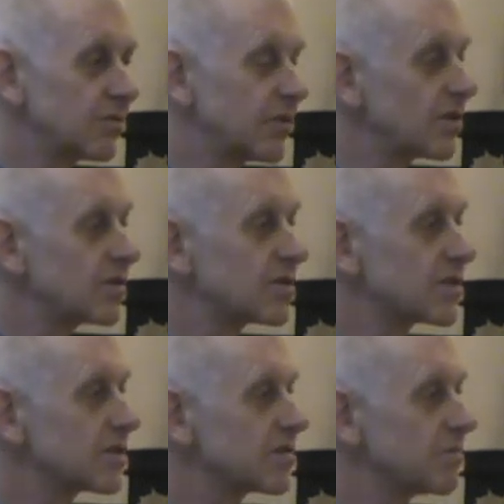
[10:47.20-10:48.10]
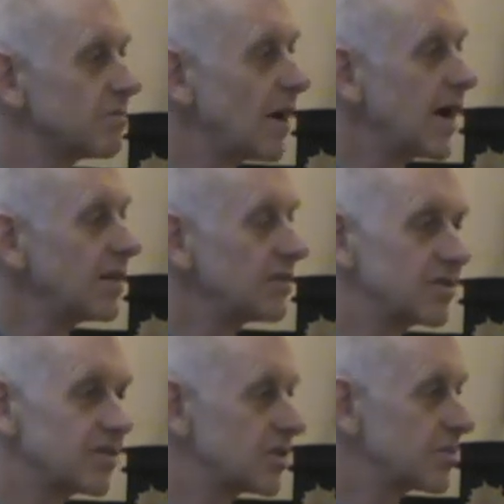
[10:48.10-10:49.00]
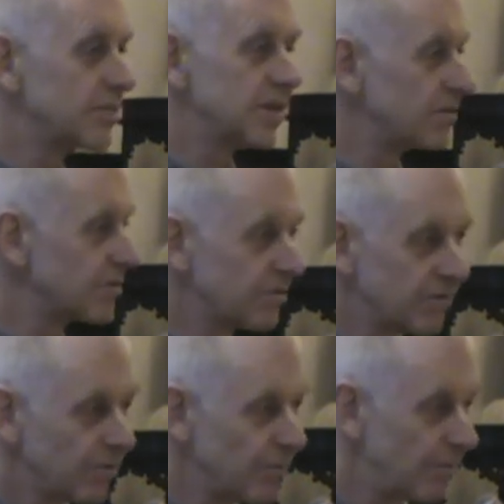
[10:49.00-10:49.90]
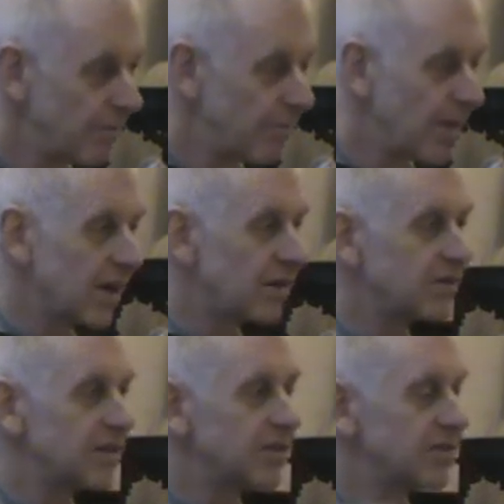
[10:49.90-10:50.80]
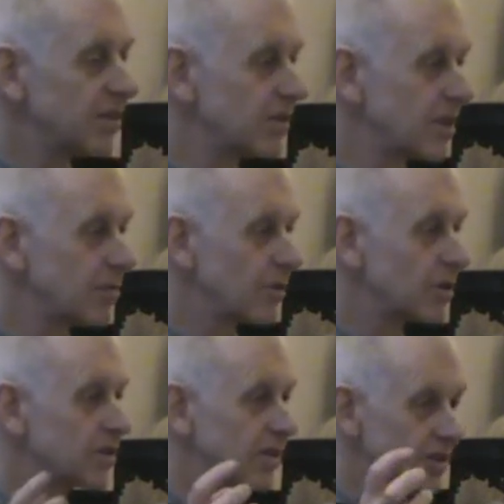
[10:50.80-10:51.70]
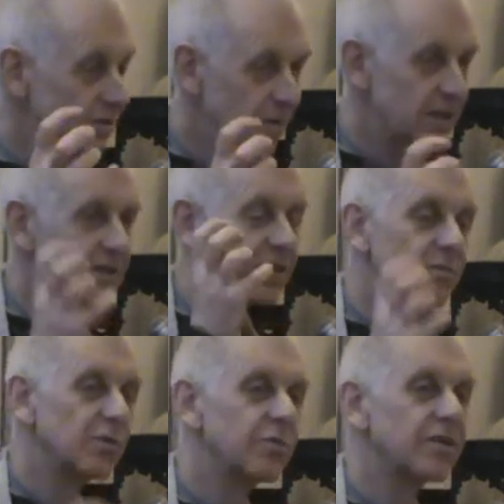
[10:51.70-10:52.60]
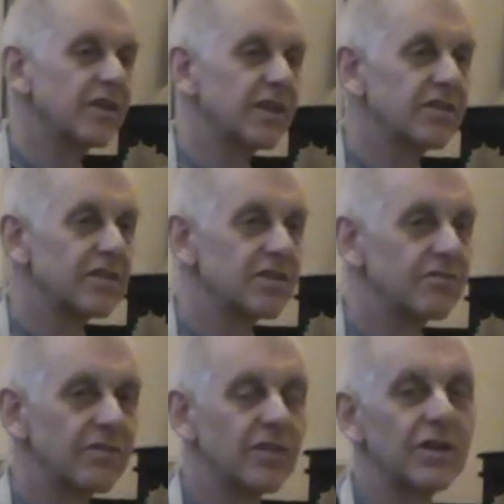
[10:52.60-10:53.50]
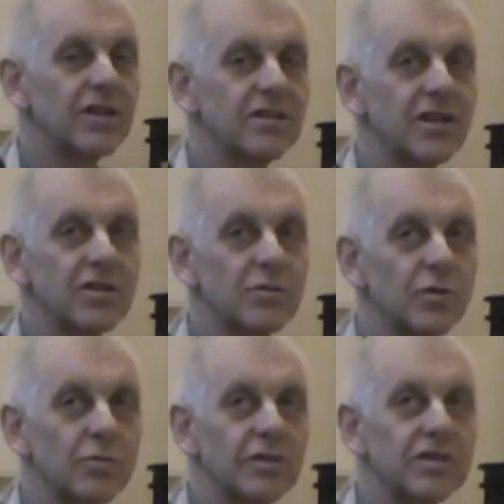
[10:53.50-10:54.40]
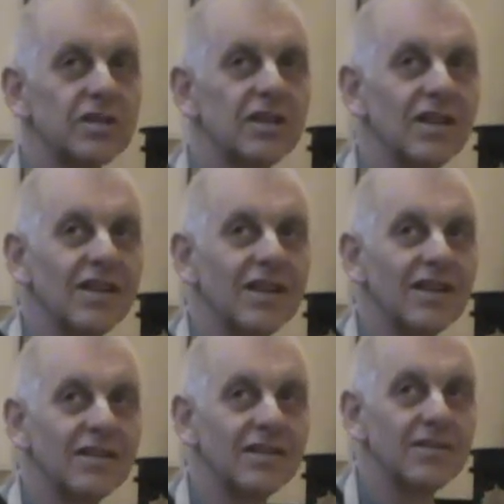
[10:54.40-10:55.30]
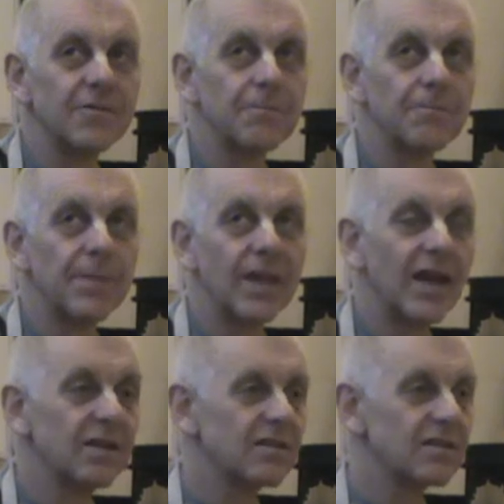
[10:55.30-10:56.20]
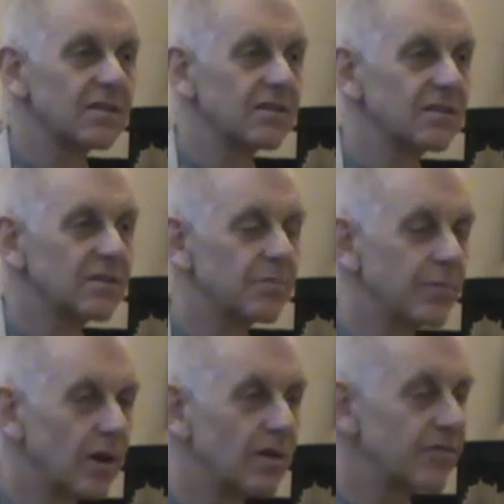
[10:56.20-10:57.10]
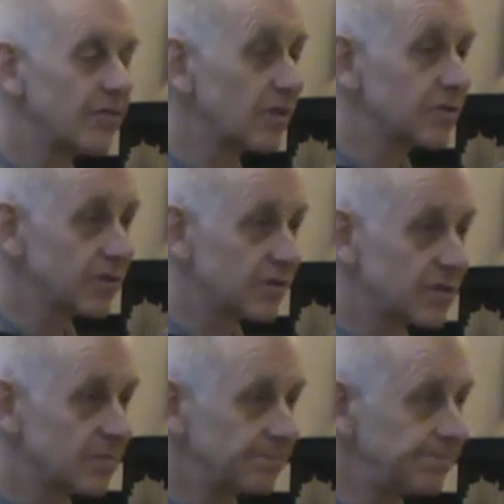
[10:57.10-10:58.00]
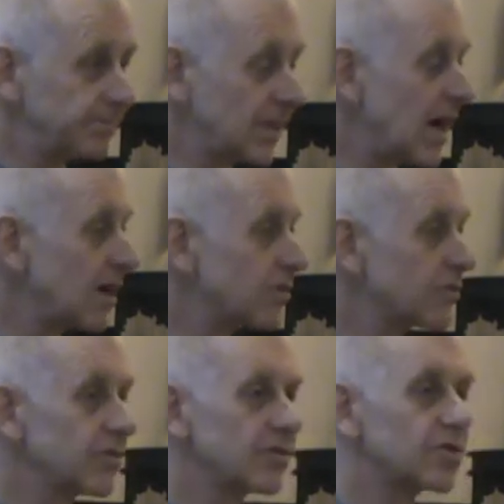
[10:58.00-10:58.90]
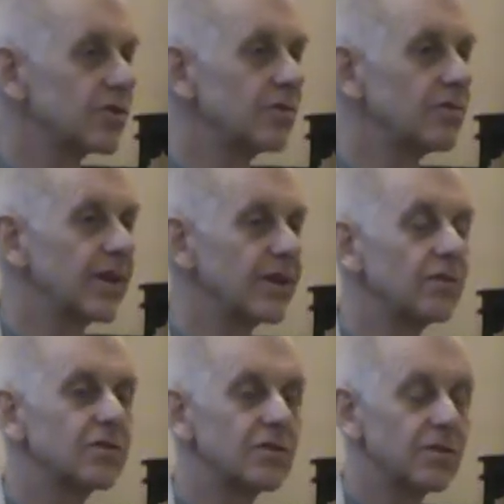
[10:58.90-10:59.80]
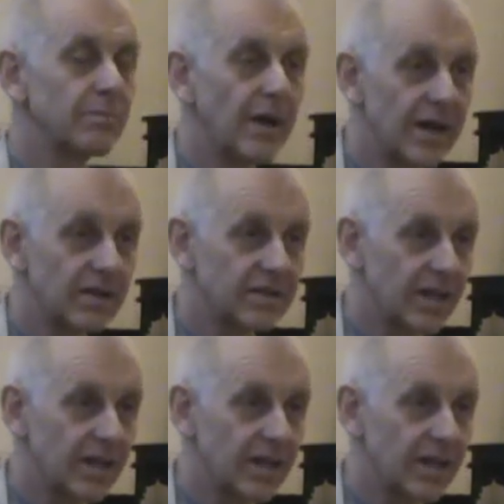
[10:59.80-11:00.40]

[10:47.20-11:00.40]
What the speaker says: one's mind is just being battered here and there, washed, especially in the moment of death. It's a very intense moment. And the bodily functions are out of control, and also the mind at